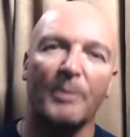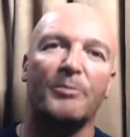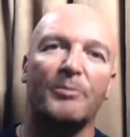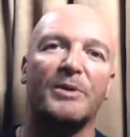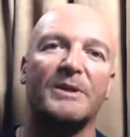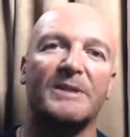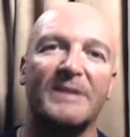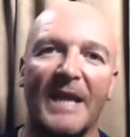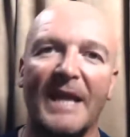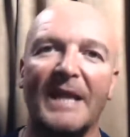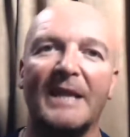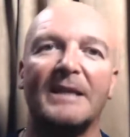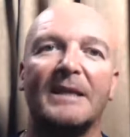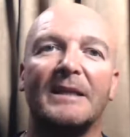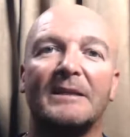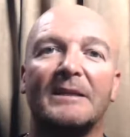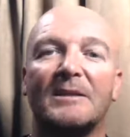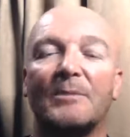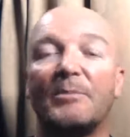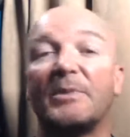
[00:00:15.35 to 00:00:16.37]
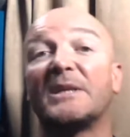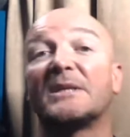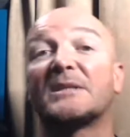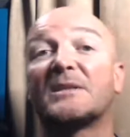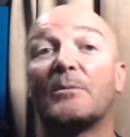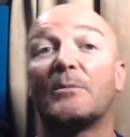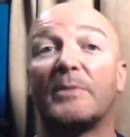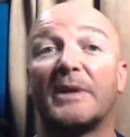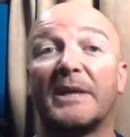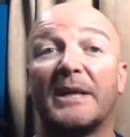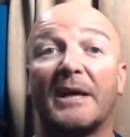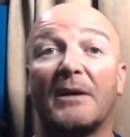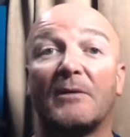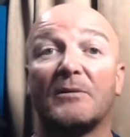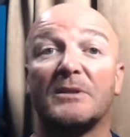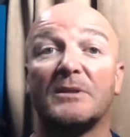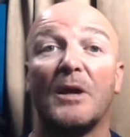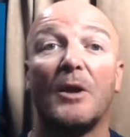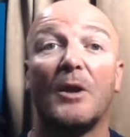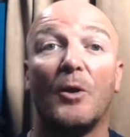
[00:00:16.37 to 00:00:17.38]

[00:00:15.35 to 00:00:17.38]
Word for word: pretending to be somebody else